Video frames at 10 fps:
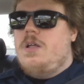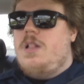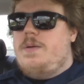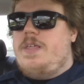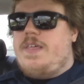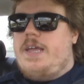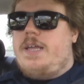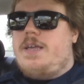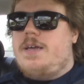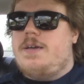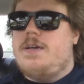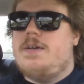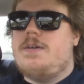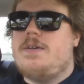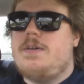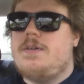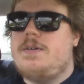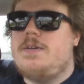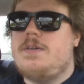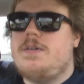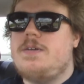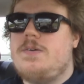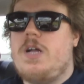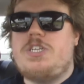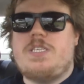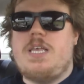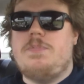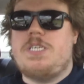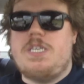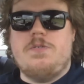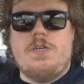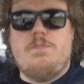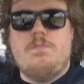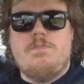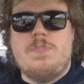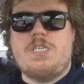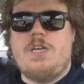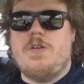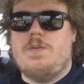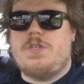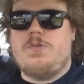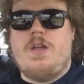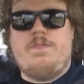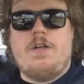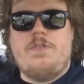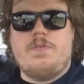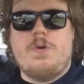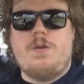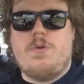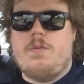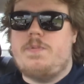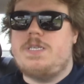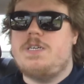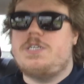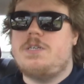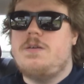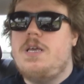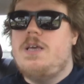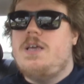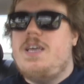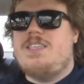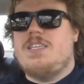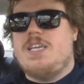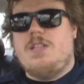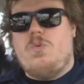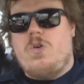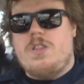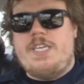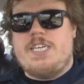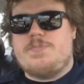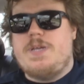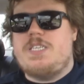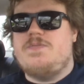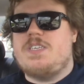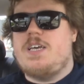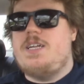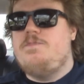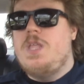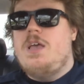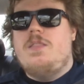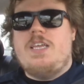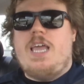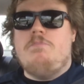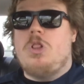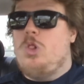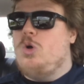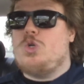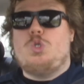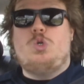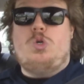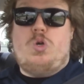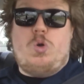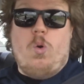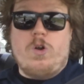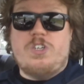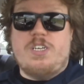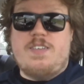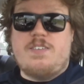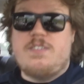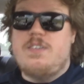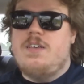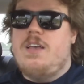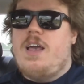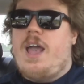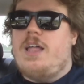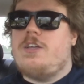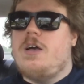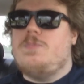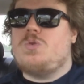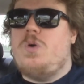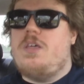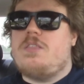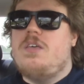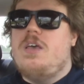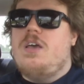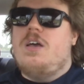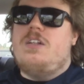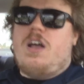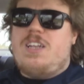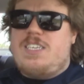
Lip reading: let me think. I should say Mysterium. Mysterium's a great value for money proposition. It's a little more on the expensive side. The game looks gorgeous and comes with not